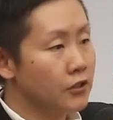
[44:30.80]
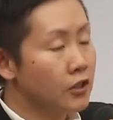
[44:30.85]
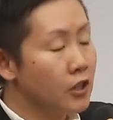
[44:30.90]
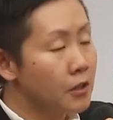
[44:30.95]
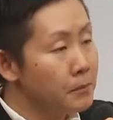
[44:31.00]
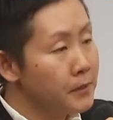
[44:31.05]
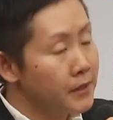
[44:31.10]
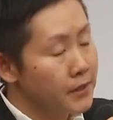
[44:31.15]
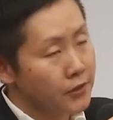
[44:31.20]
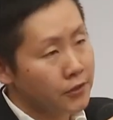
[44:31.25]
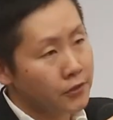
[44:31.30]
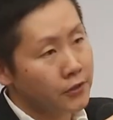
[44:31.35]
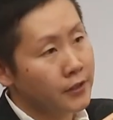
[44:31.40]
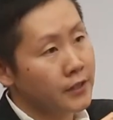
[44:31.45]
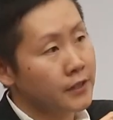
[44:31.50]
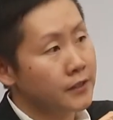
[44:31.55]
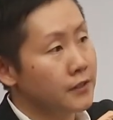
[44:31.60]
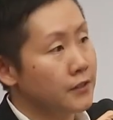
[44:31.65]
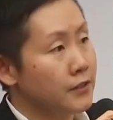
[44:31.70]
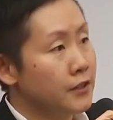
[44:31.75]
common as
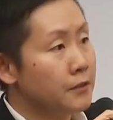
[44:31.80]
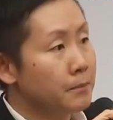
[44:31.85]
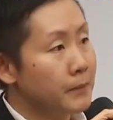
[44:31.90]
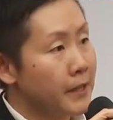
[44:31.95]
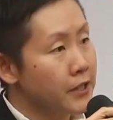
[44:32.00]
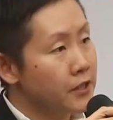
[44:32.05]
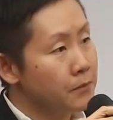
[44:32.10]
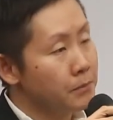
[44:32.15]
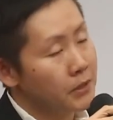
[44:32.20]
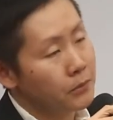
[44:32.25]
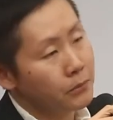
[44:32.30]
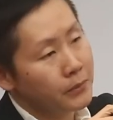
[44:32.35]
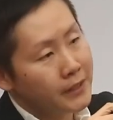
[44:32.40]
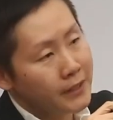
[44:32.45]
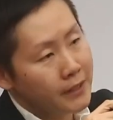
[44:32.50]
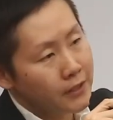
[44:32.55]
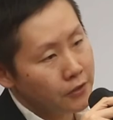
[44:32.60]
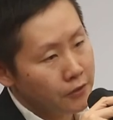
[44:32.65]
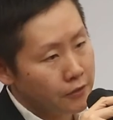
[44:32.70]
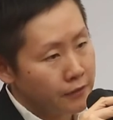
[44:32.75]
chronic disease management. We
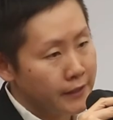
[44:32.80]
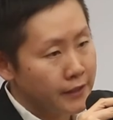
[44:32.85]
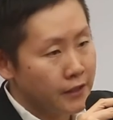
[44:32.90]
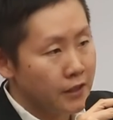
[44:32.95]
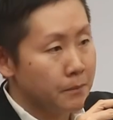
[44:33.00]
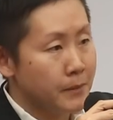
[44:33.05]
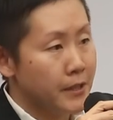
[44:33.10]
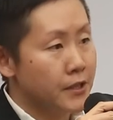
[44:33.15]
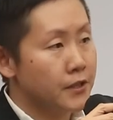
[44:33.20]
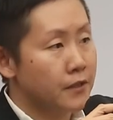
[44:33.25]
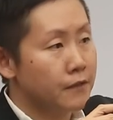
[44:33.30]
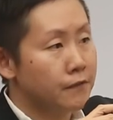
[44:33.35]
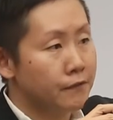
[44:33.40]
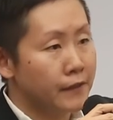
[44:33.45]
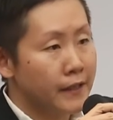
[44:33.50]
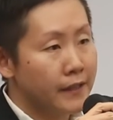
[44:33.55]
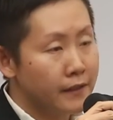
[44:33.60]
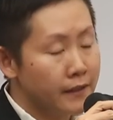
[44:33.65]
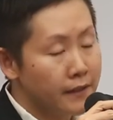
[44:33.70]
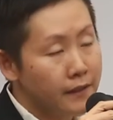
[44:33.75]
need to create
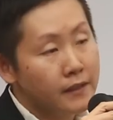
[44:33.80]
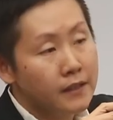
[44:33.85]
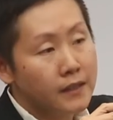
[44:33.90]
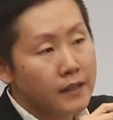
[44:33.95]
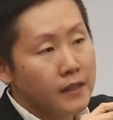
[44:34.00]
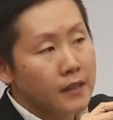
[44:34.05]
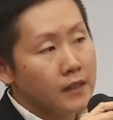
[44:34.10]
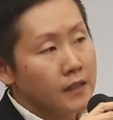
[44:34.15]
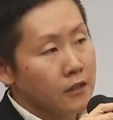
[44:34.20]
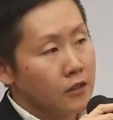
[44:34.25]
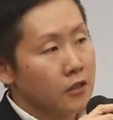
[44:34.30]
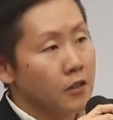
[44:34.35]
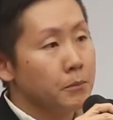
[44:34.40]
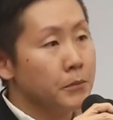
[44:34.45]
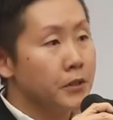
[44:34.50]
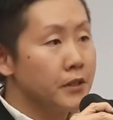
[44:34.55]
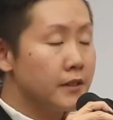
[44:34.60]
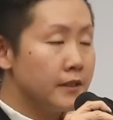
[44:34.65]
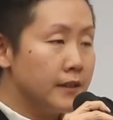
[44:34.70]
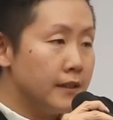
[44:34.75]
dementia-friendly
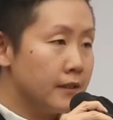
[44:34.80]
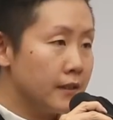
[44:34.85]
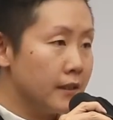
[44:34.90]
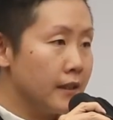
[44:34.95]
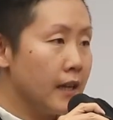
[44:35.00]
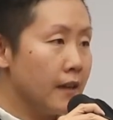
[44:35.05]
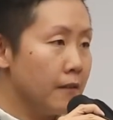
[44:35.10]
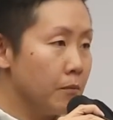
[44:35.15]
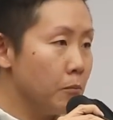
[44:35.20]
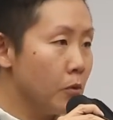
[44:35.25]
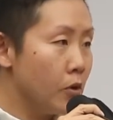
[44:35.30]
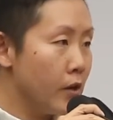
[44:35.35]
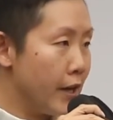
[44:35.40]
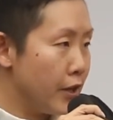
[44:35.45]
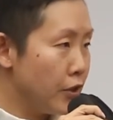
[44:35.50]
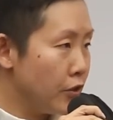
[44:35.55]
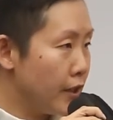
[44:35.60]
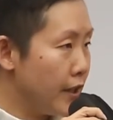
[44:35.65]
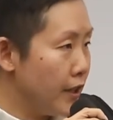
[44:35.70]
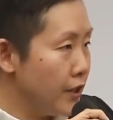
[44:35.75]
communities and have more
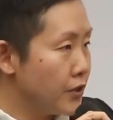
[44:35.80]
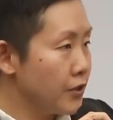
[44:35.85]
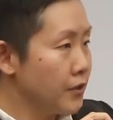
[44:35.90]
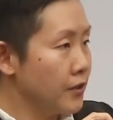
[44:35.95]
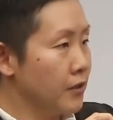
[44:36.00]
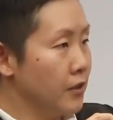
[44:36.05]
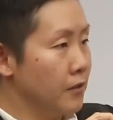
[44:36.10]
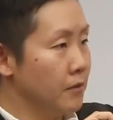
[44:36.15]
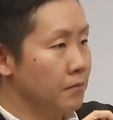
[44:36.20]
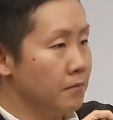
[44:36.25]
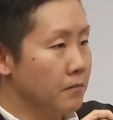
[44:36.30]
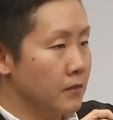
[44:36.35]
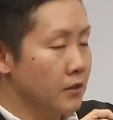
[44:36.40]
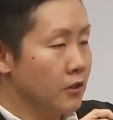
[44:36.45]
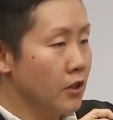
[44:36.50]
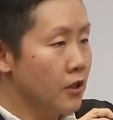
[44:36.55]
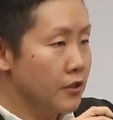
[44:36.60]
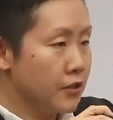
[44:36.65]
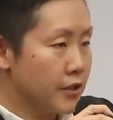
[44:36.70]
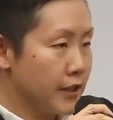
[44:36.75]
education on
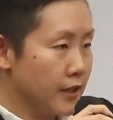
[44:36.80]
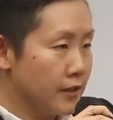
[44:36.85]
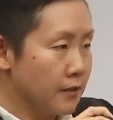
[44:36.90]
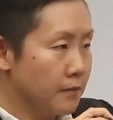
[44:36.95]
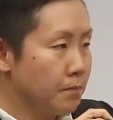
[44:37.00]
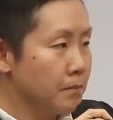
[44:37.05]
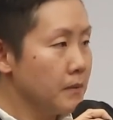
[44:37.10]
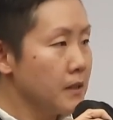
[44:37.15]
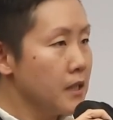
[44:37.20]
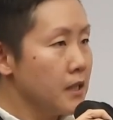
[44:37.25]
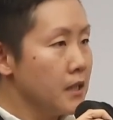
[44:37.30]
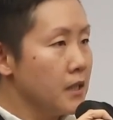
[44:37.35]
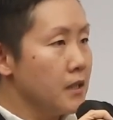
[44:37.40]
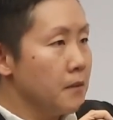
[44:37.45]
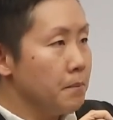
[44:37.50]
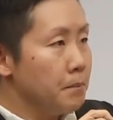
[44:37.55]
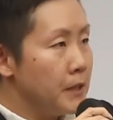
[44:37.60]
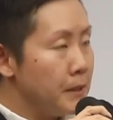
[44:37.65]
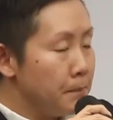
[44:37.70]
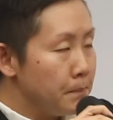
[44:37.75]
not just
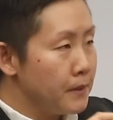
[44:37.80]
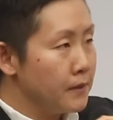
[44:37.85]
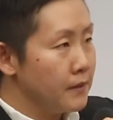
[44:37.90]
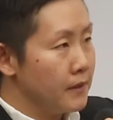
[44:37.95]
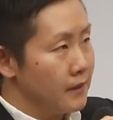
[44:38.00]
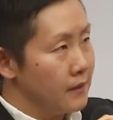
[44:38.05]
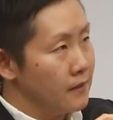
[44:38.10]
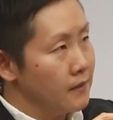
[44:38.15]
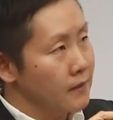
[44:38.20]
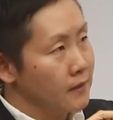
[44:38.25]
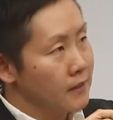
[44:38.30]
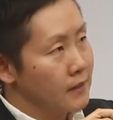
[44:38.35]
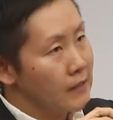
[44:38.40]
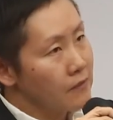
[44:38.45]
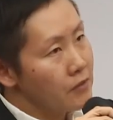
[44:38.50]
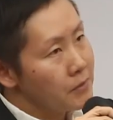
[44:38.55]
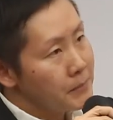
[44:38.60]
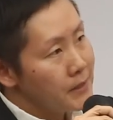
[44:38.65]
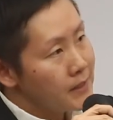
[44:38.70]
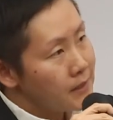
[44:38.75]
people in
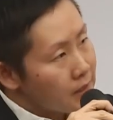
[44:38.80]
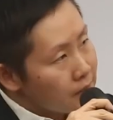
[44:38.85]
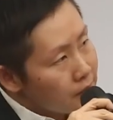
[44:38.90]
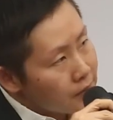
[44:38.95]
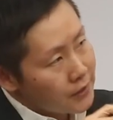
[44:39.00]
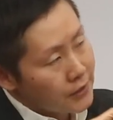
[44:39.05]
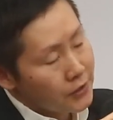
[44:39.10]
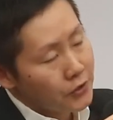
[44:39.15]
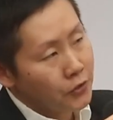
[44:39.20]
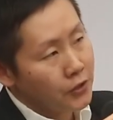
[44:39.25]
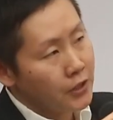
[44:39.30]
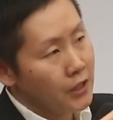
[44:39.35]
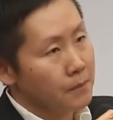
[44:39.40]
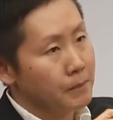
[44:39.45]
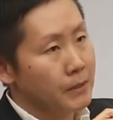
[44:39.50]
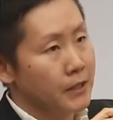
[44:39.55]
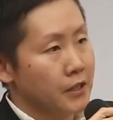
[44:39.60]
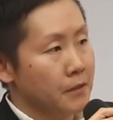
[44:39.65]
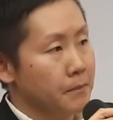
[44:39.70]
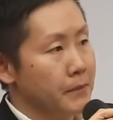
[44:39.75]
government services knowing
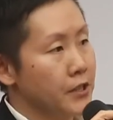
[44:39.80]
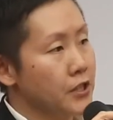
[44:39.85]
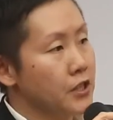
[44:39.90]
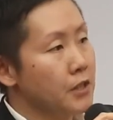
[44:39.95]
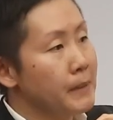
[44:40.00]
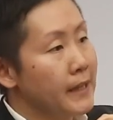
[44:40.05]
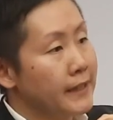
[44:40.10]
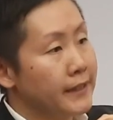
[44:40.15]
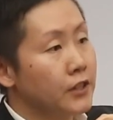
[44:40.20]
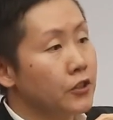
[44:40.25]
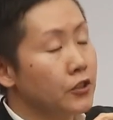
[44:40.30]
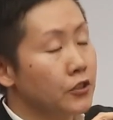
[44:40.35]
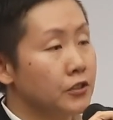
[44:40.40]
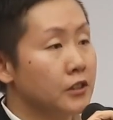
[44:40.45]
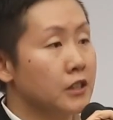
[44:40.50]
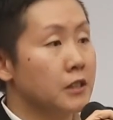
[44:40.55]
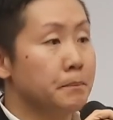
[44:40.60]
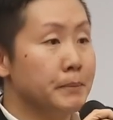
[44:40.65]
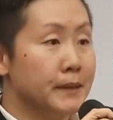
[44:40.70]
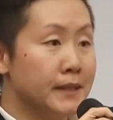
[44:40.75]
about dementia, but I think also
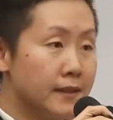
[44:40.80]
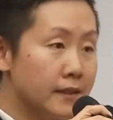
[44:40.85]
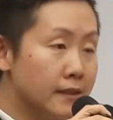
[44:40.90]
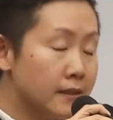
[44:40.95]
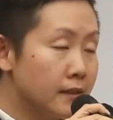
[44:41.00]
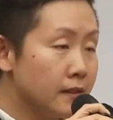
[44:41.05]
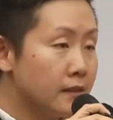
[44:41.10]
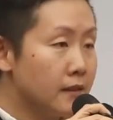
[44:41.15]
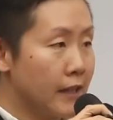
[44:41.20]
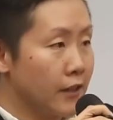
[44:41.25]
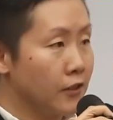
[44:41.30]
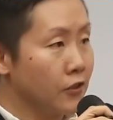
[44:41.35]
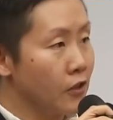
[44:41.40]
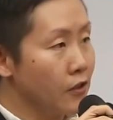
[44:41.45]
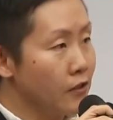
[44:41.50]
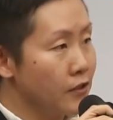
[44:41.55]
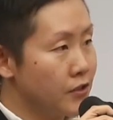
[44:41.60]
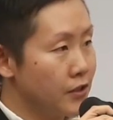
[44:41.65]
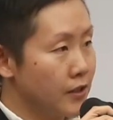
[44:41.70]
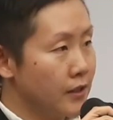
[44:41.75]
the businesses
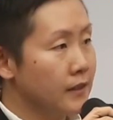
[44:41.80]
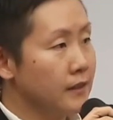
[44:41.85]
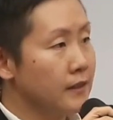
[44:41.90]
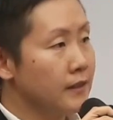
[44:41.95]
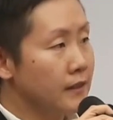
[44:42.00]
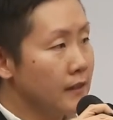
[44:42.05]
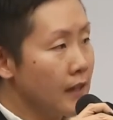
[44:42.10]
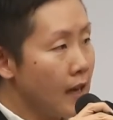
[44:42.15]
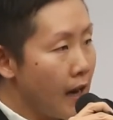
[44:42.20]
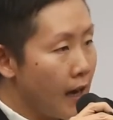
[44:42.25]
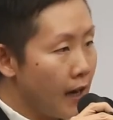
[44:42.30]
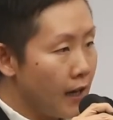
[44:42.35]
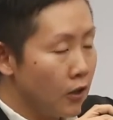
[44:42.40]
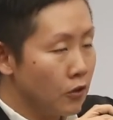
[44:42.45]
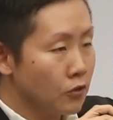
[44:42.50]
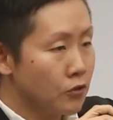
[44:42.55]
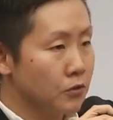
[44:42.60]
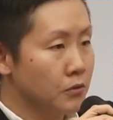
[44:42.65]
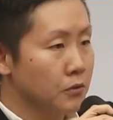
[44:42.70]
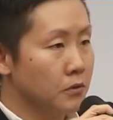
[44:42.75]
acknowledging how
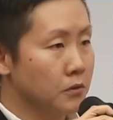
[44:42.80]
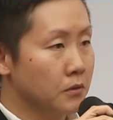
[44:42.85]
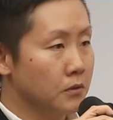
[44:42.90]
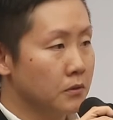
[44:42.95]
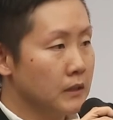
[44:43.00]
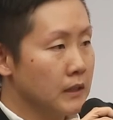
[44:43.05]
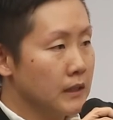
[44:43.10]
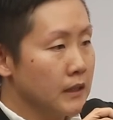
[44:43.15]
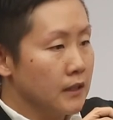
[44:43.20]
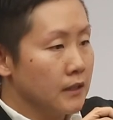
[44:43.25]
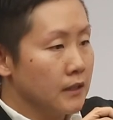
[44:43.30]
to